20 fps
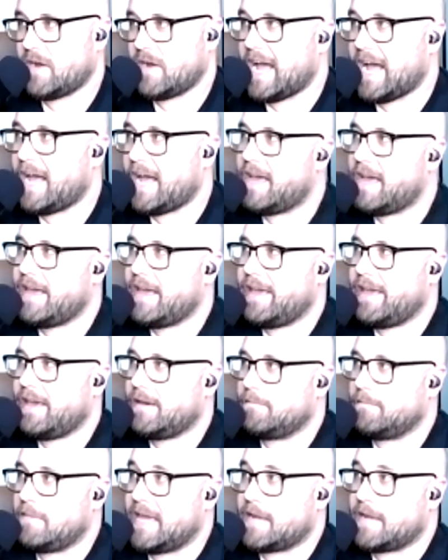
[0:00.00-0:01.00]
I
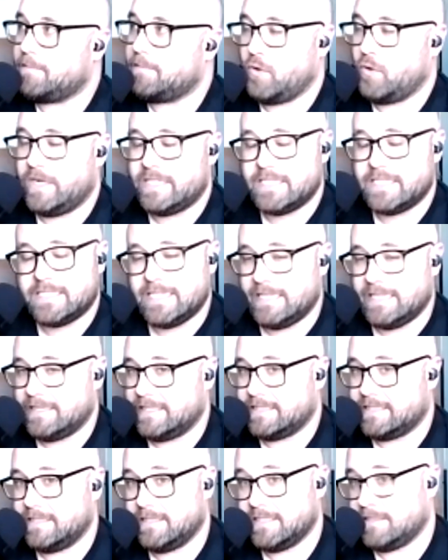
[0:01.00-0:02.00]
make a point to say,
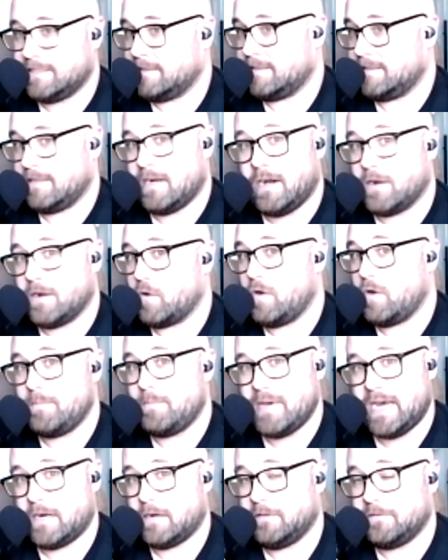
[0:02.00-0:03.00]
listen, this is an ongoing
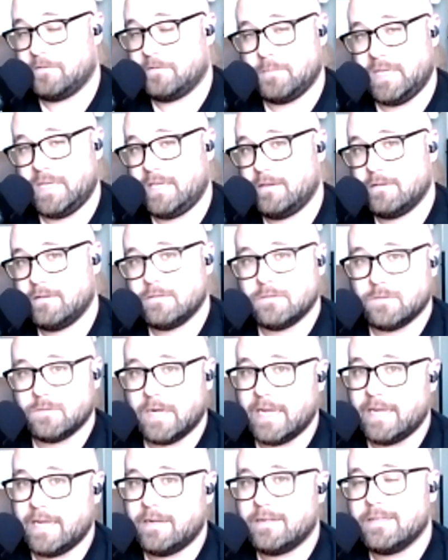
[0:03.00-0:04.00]
battle for me,
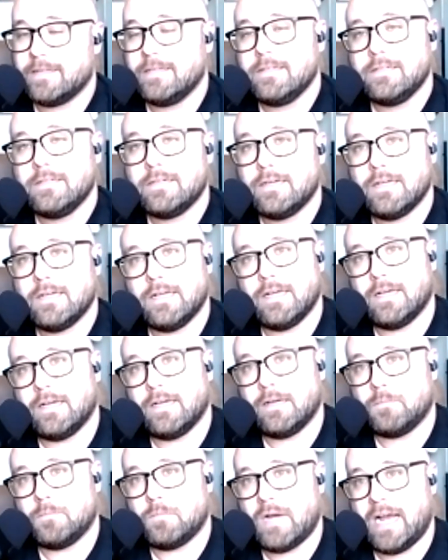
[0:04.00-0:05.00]
right?
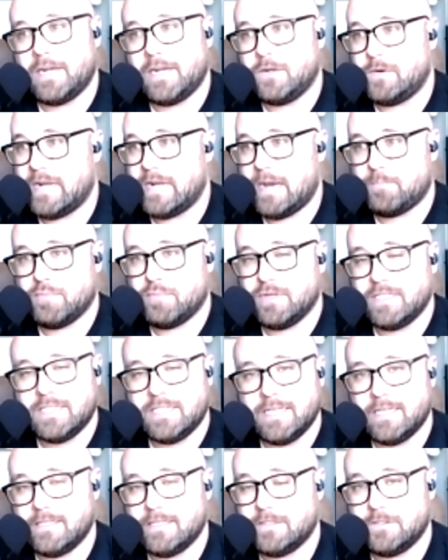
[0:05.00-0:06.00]
Um, I do not
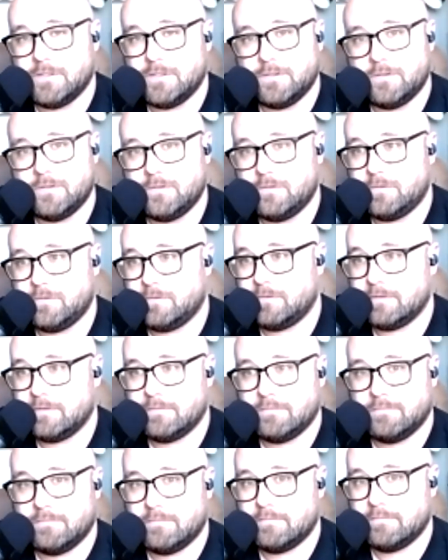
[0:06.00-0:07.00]
pretend to
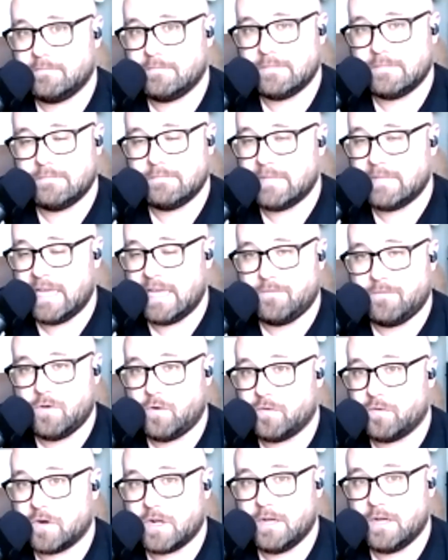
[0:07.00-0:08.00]
have
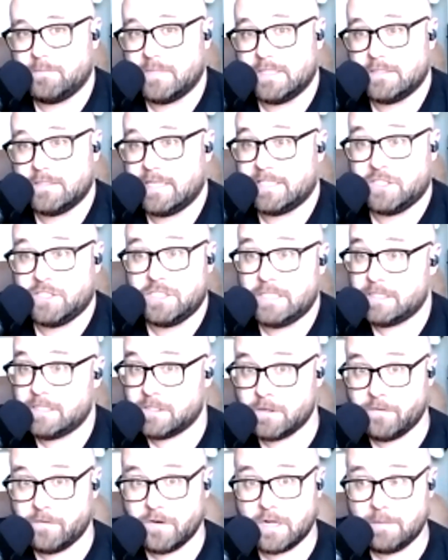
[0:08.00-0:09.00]
overcome this. Has
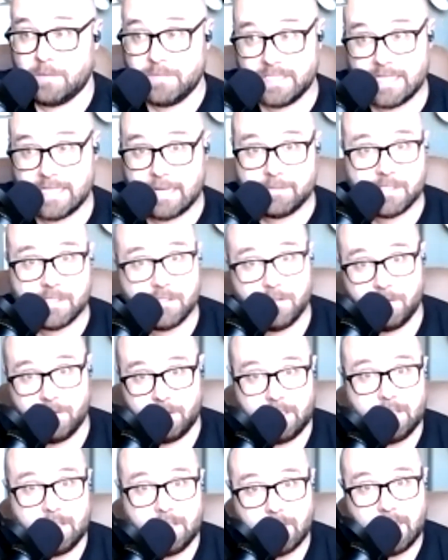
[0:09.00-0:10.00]
Jesus overcome this?
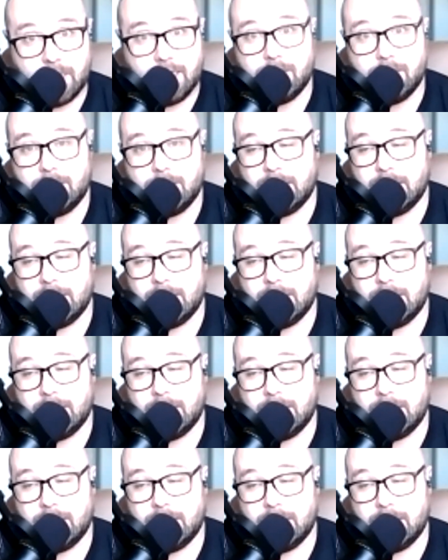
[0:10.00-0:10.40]
Absolutely, right?